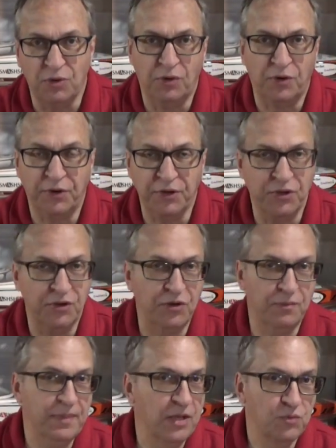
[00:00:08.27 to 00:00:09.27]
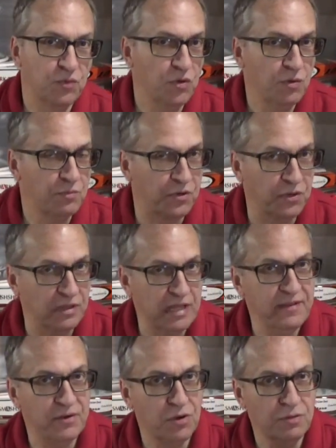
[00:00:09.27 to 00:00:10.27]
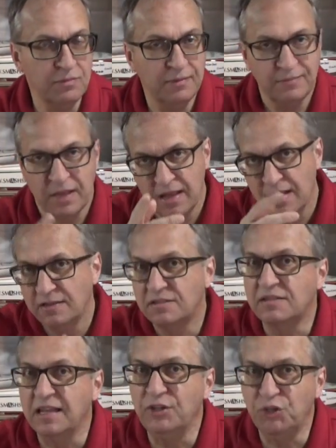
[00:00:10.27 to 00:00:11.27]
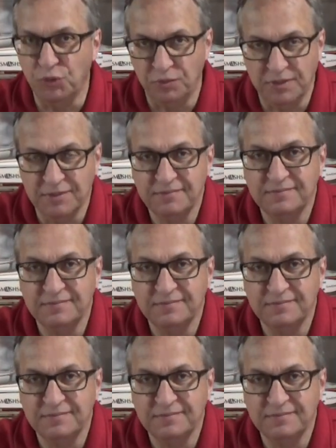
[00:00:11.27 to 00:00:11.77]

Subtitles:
or your bedroom or your living room? Stay tuned.